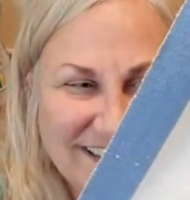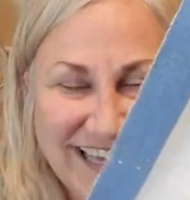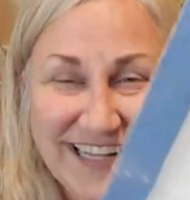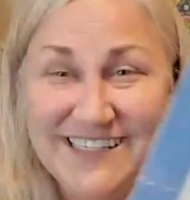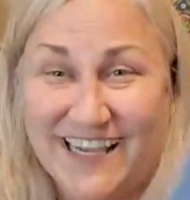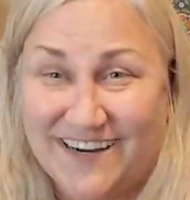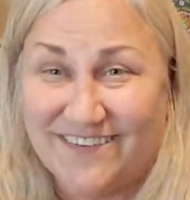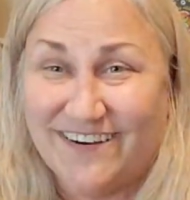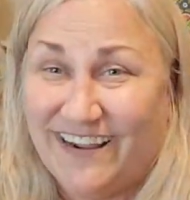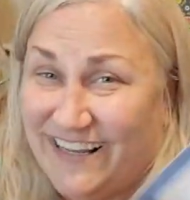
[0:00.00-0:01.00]
I could
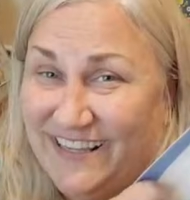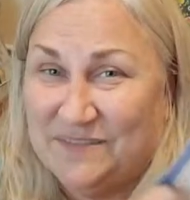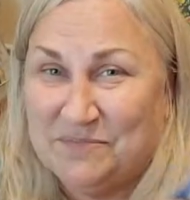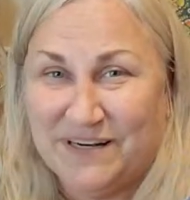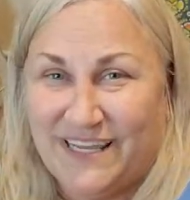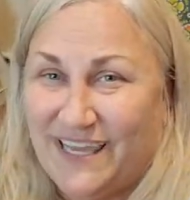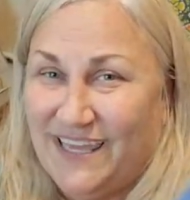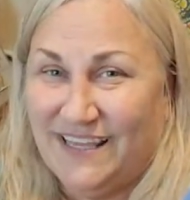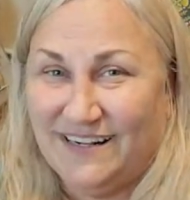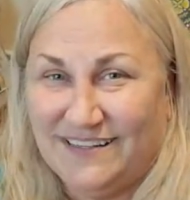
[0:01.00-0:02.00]
decorate it, but I
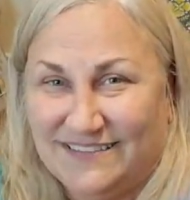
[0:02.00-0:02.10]
can't